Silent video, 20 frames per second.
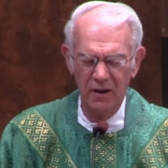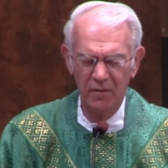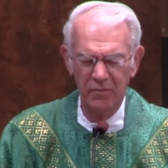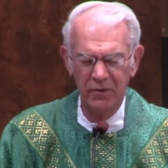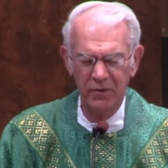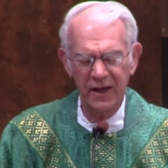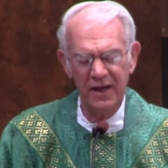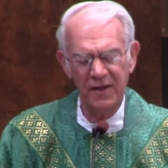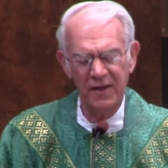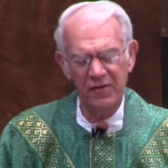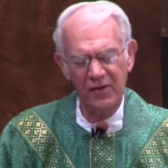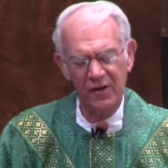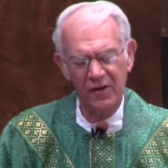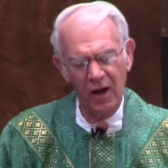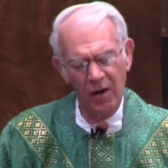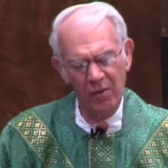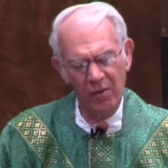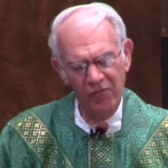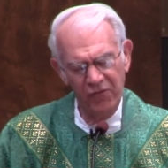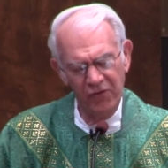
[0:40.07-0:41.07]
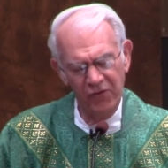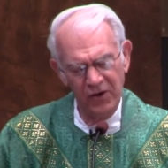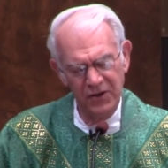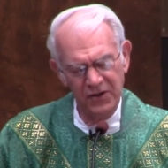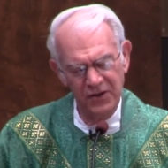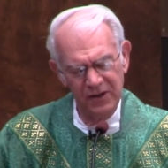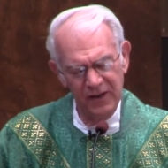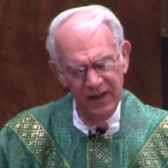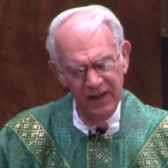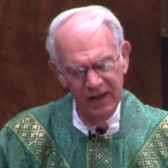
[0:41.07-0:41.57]
please
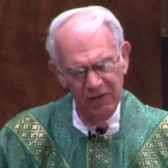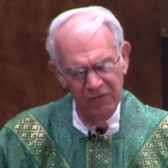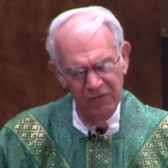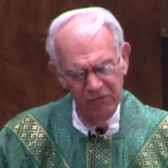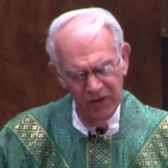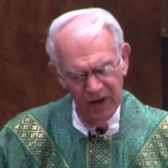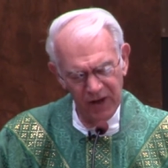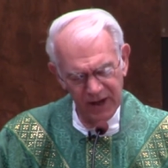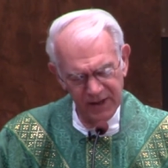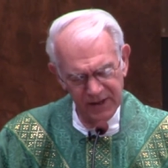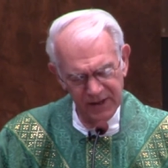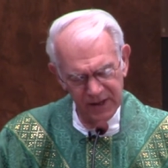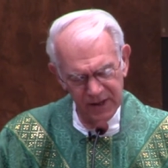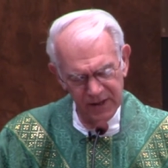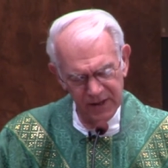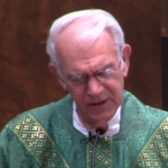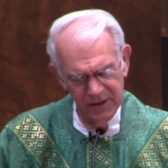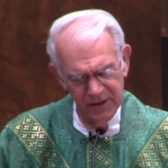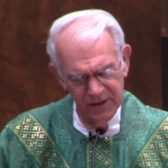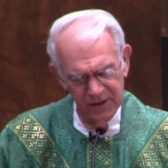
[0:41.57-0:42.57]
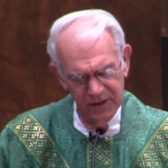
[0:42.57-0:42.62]
comfort the afflicted,